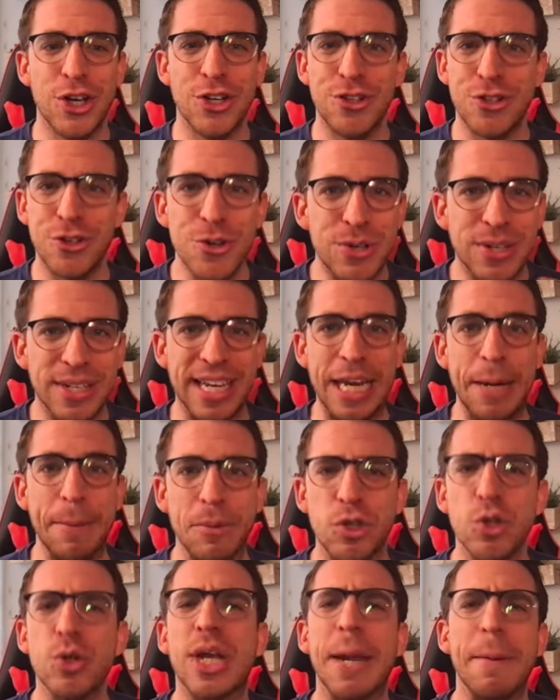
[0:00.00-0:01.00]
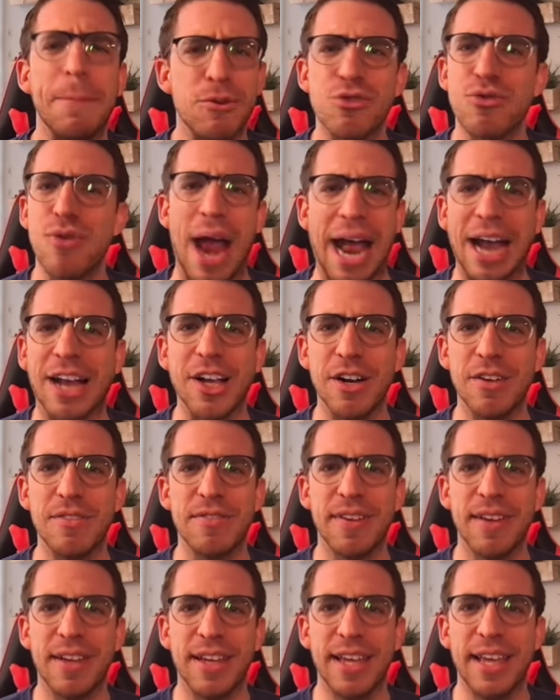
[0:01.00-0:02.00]
to keep to keep track
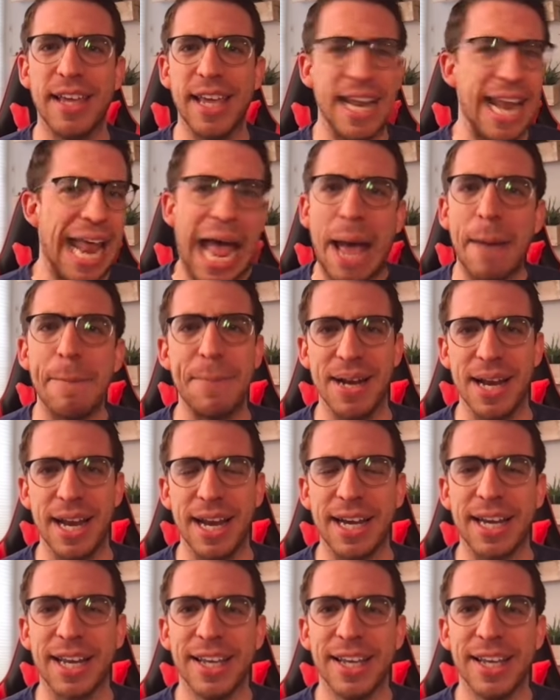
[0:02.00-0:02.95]
of it happening.